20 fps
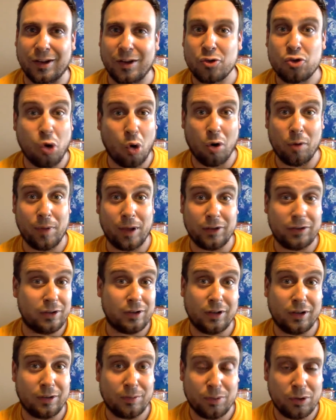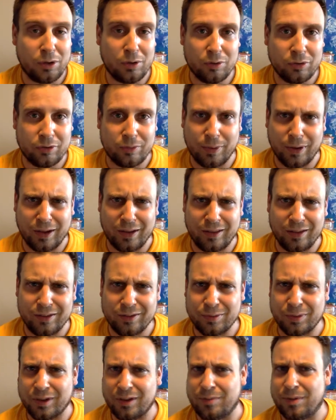tormented and abused by
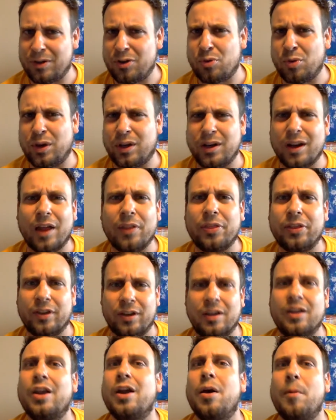this when they've been doing nothing